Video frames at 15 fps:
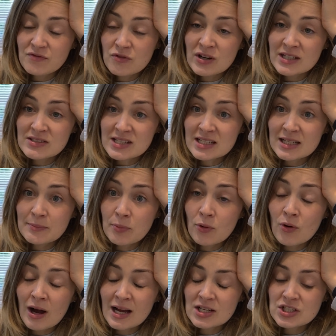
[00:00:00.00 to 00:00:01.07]
recently
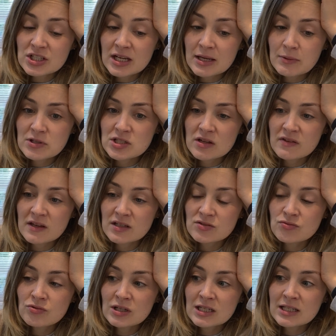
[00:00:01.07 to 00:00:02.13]
bought actually, which I think is
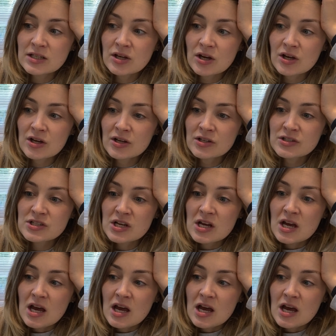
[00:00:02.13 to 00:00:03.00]
really good,